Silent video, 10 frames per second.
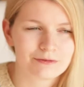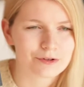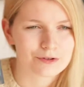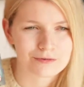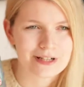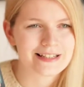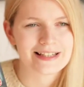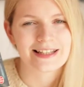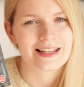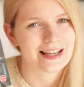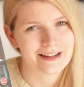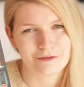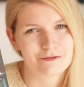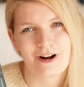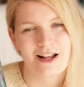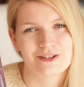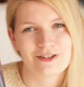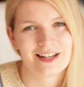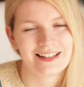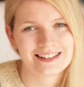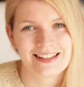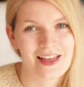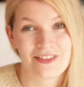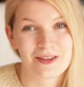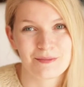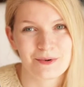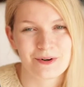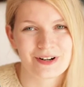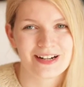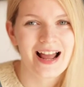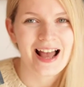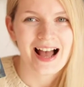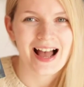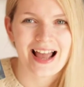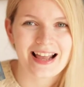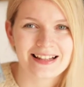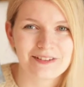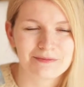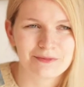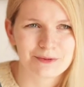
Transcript: for reading in French, nothing more. I